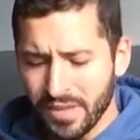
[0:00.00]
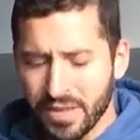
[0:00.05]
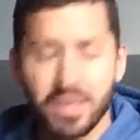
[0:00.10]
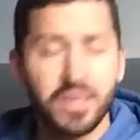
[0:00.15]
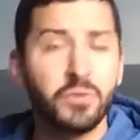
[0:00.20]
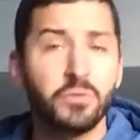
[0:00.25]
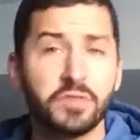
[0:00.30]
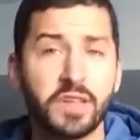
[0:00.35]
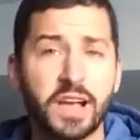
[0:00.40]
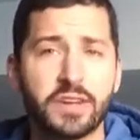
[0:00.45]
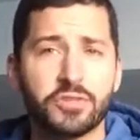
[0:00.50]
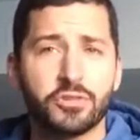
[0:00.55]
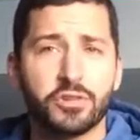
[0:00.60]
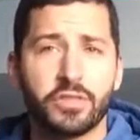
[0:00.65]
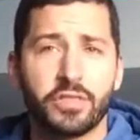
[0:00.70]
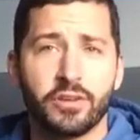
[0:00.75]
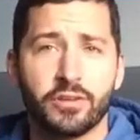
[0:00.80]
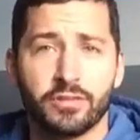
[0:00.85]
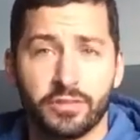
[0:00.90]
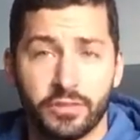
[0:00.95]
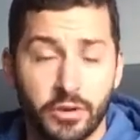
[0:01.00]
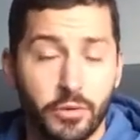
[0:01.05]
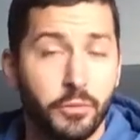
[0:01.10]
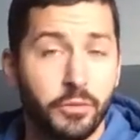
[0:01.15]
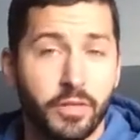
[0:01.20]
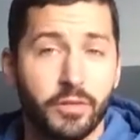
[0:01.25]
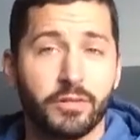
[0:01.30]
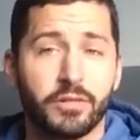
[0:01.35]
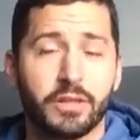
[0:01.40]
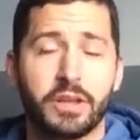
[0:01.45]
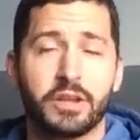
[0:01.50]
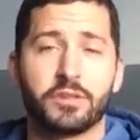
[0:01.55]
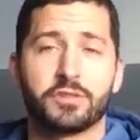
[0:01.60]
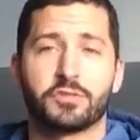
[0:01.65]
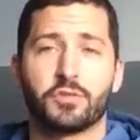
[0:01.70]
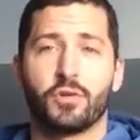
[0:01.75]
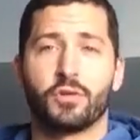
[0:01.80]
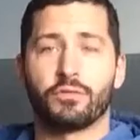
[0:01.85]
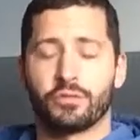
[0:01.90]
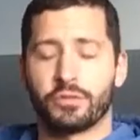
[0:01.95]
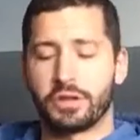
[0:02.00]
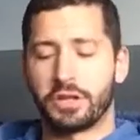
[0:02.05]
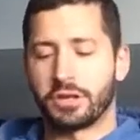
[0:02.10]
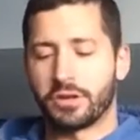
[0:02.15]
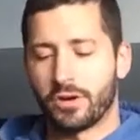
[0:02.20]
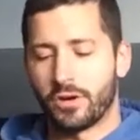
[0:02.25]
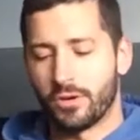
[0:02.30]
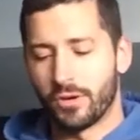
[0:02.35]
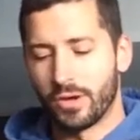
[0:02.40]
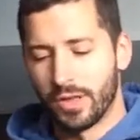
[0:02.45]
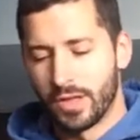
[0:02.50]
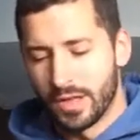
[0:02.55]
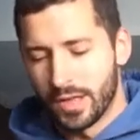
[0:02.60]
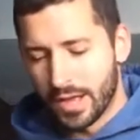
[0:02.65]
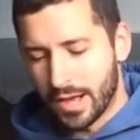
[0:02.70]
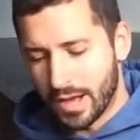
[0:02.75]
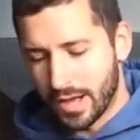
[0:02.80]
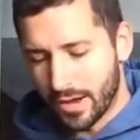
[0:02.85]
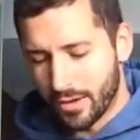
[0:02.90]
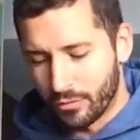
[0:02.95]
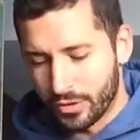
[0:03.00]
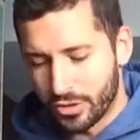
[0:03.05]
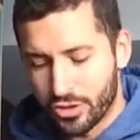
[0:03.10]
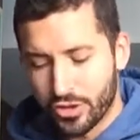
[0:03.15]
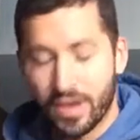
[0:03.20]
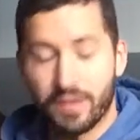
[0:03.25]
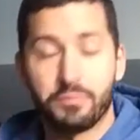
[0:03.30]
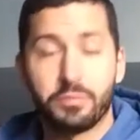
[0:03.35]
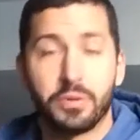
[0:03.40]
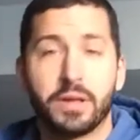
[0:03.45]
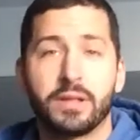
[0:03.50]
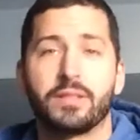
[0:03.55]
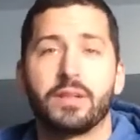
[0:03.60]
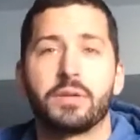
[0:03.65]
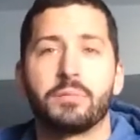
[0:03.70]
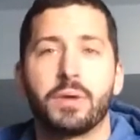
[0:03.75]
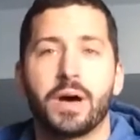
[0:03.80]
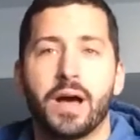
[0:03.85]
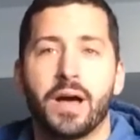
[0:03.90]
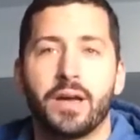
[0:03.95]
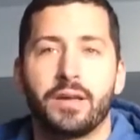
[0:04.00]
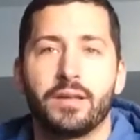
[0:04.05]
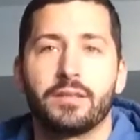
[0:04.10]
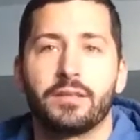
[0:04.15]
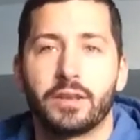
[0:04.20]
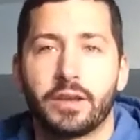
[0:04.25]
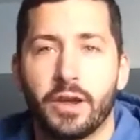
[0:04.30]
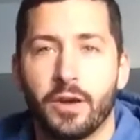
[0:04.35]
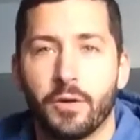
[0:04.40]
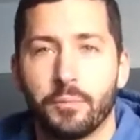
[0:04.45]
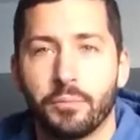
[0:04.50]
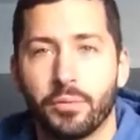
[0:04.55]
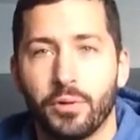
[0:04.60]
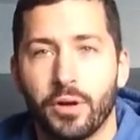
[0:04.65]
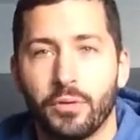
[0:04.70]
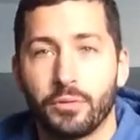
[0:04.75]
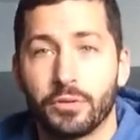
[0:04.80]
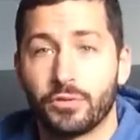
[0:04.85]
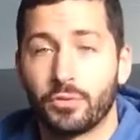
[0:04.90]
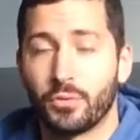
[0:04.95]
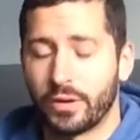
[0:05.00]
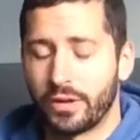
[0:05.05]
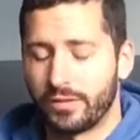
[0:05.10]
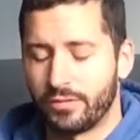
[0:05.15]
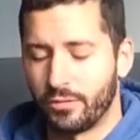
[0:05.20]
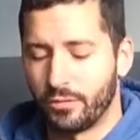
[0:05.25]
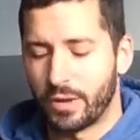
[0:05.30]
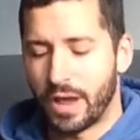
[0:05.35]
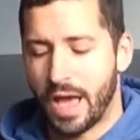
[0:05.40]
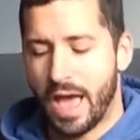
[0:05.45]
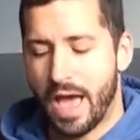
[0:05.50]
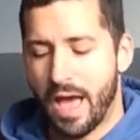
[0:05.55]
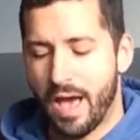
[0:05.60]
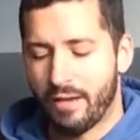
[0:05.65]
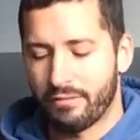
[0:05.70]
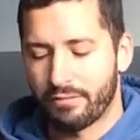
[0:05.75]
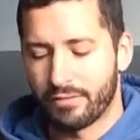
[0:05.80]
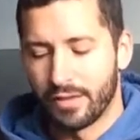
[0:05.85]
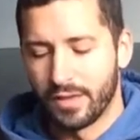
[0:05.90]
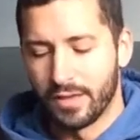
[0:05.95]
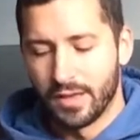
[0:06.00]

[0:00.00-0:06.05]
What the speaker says: He was actually they were the leading scorer for Nico, with Jeff being led by LeGarrette Blount with 22 and a half.